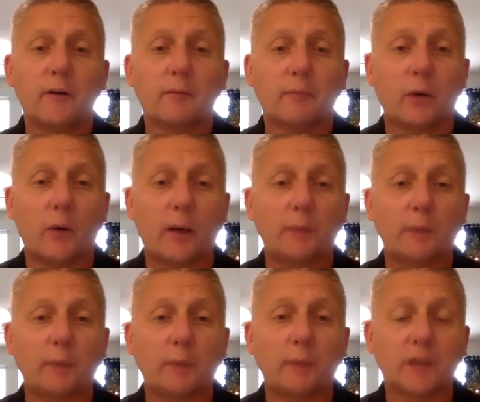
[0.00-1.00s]
my
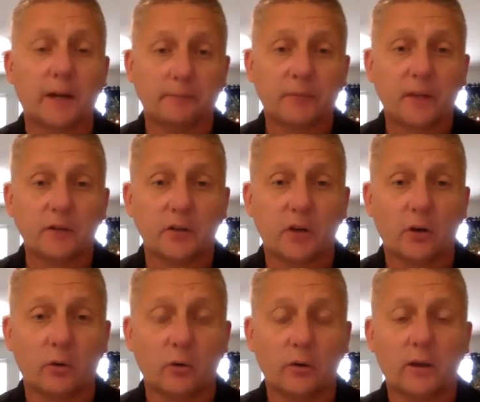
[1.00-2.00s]
website.
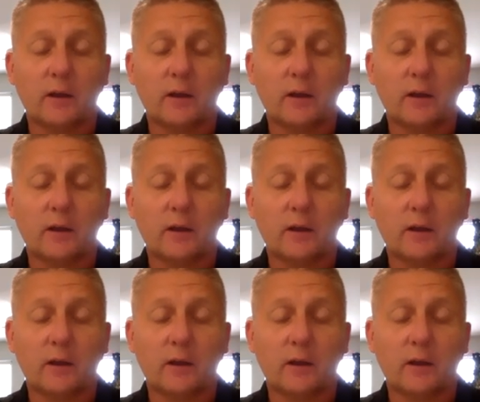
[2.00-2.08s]
So,